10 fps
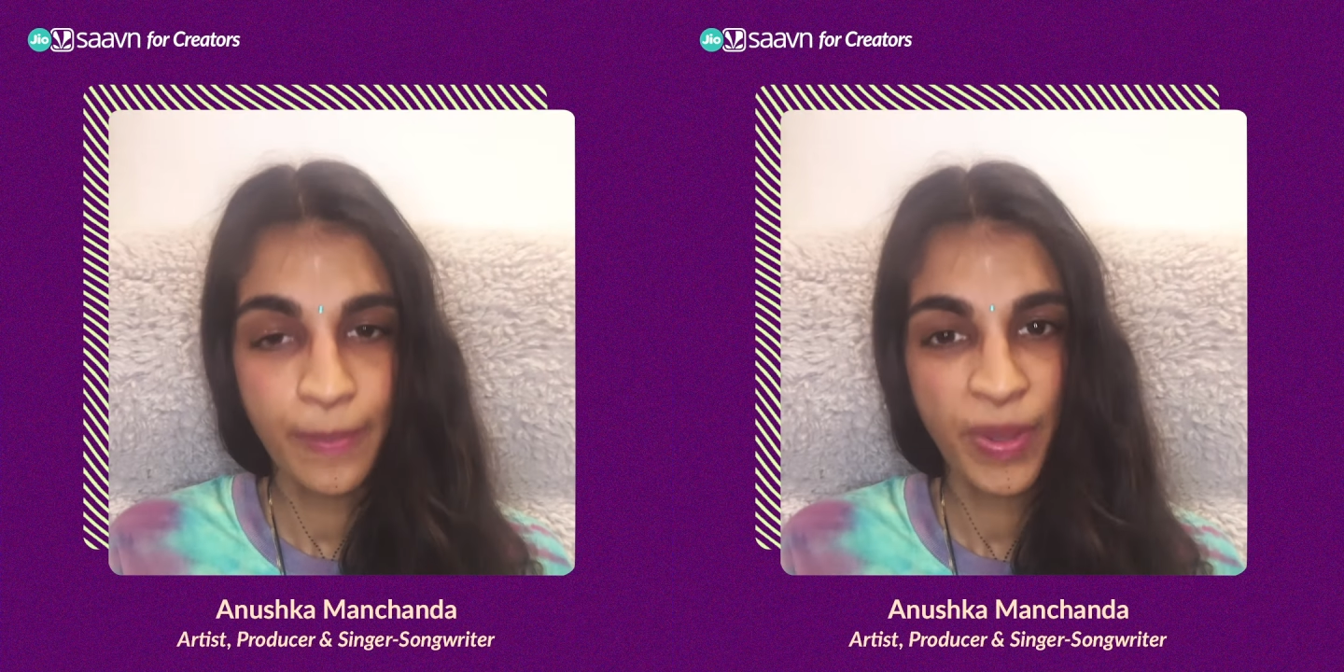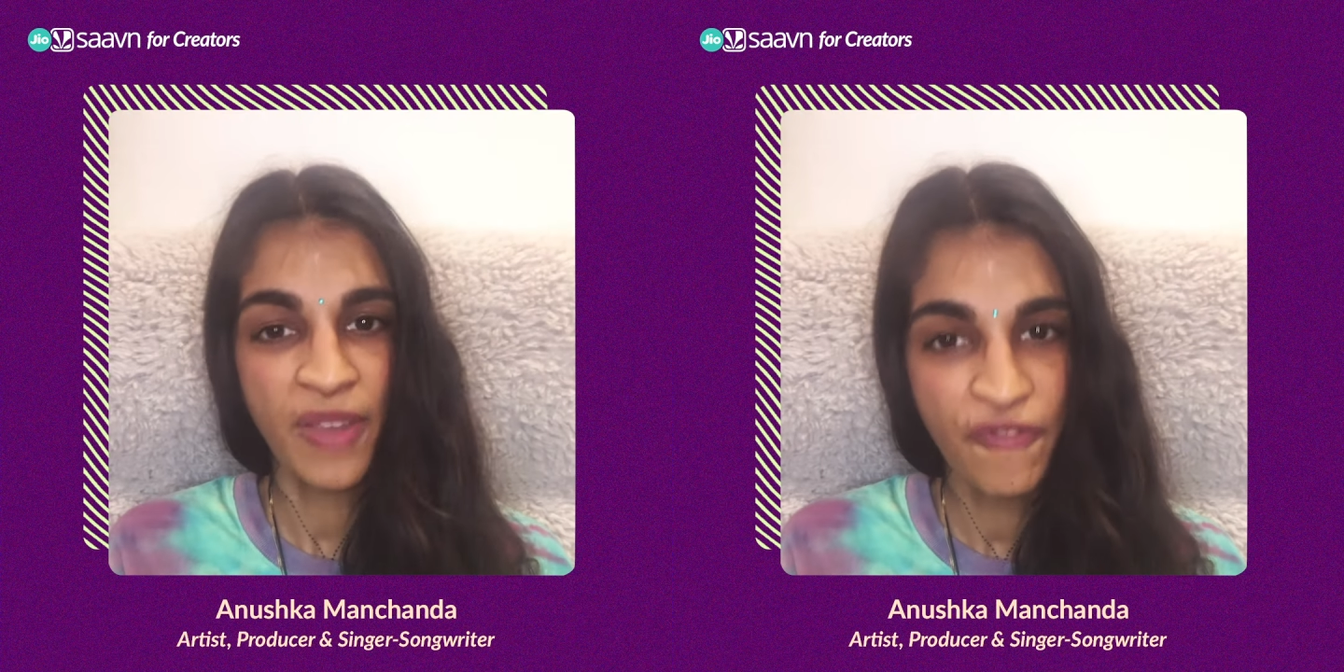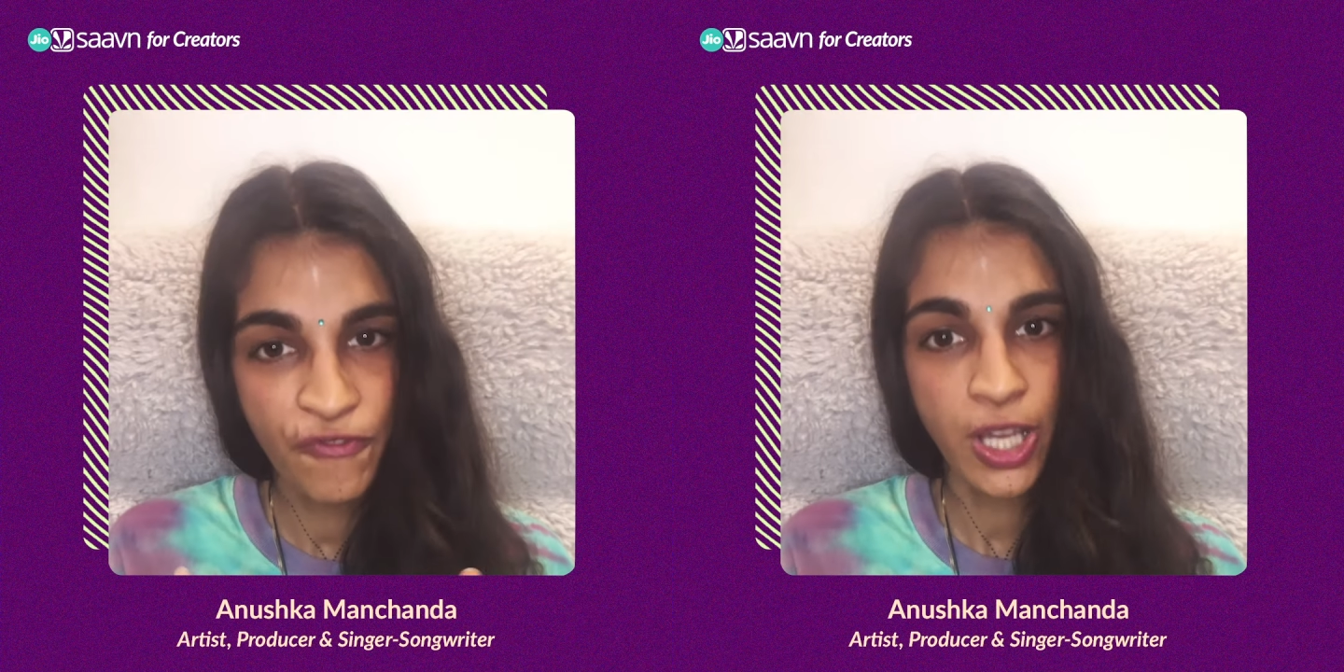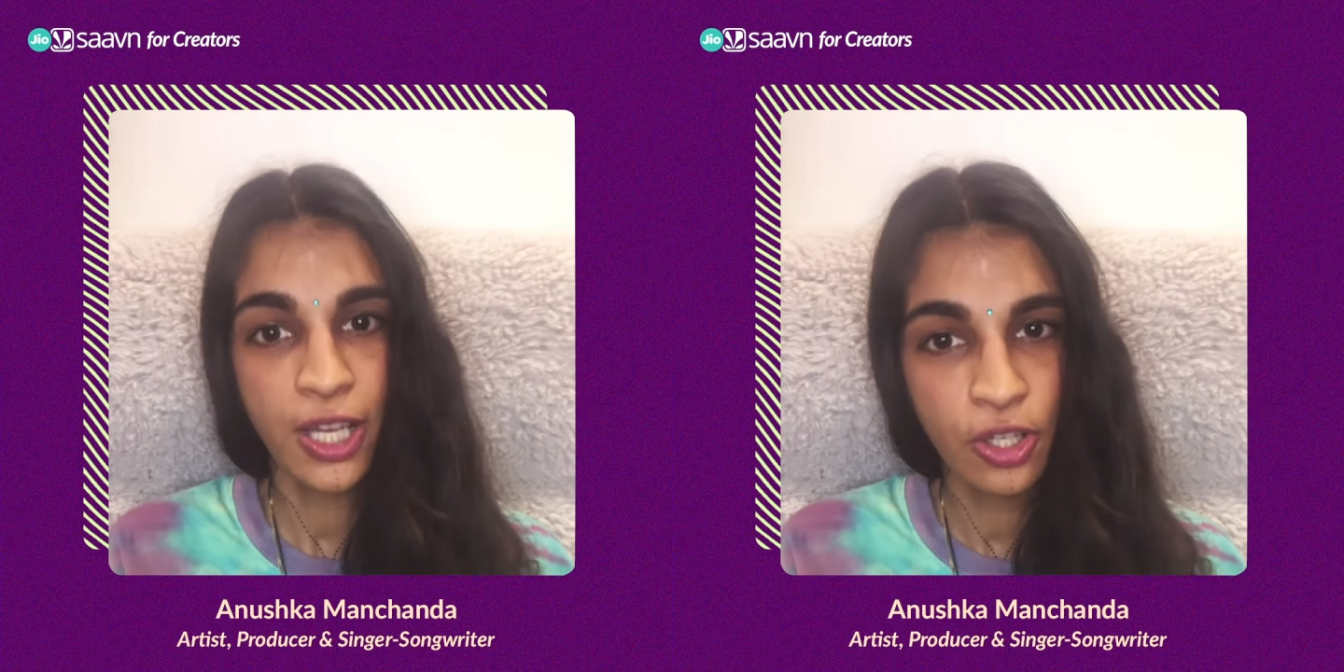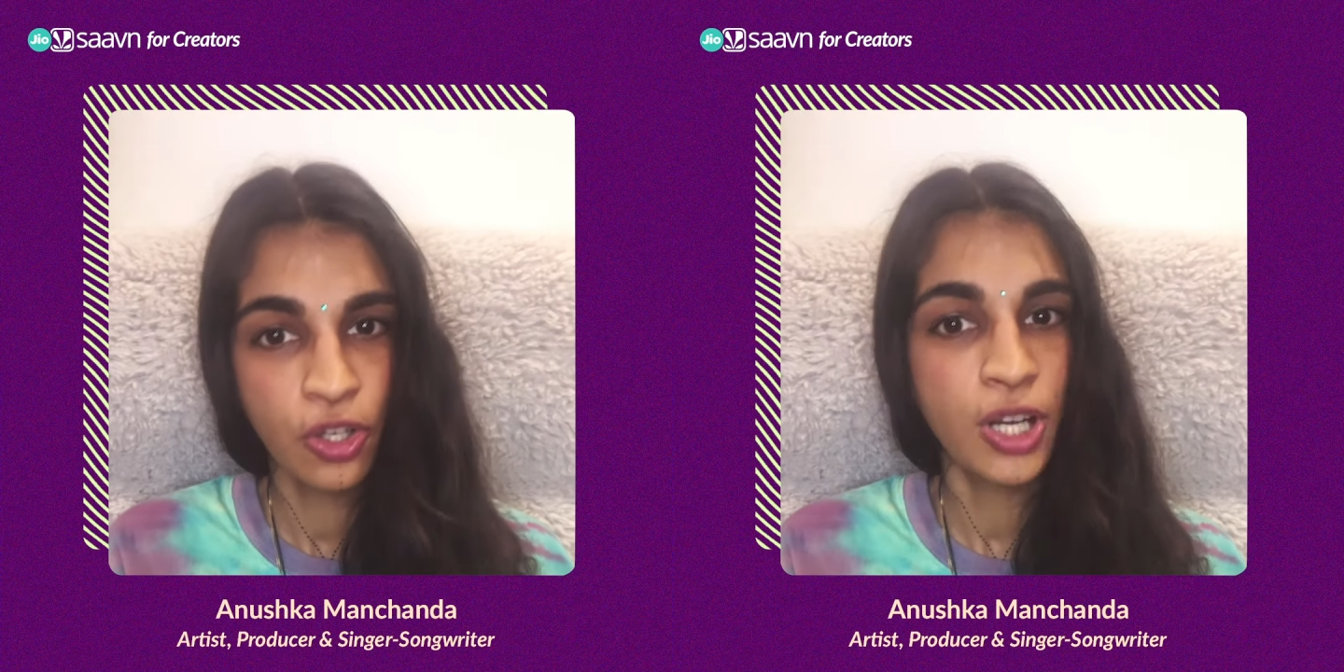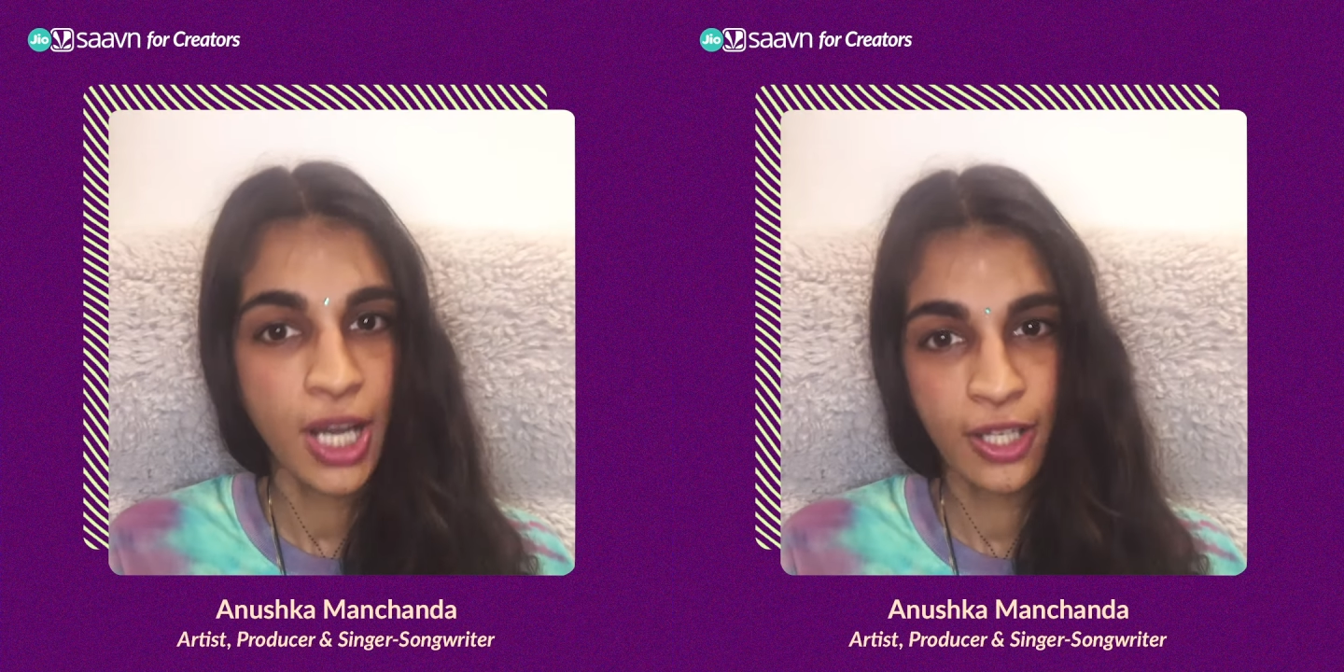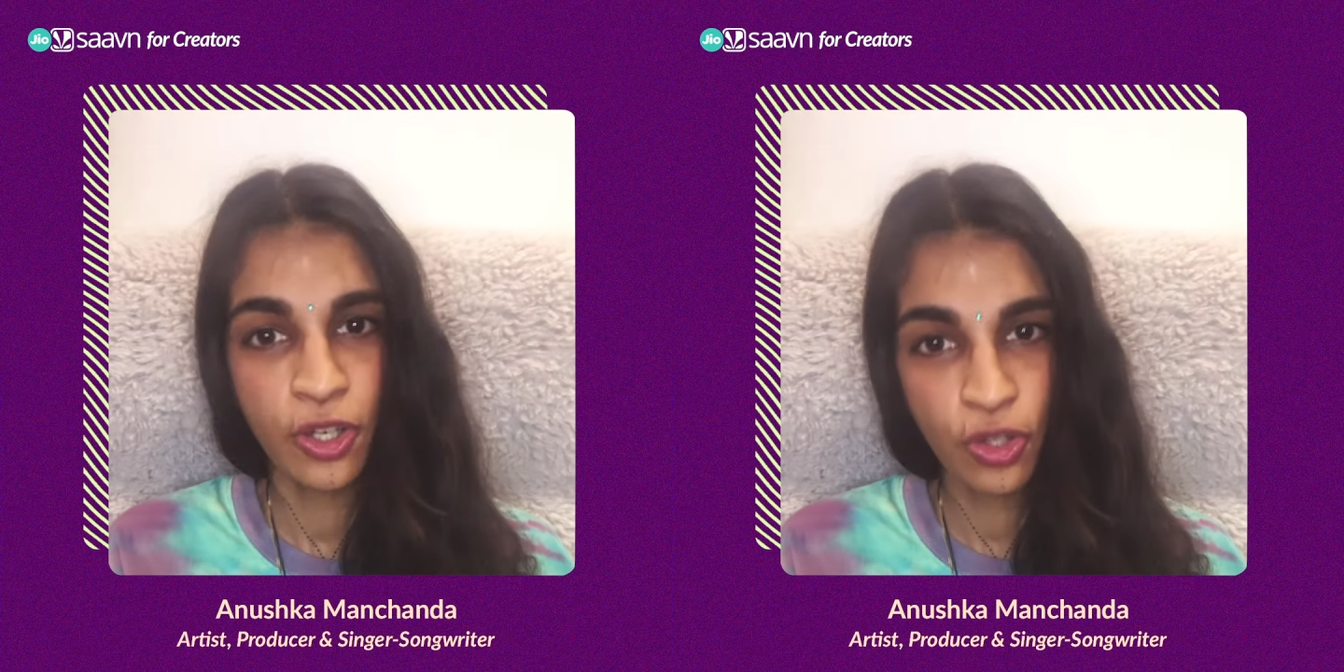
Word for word: be freaking good at your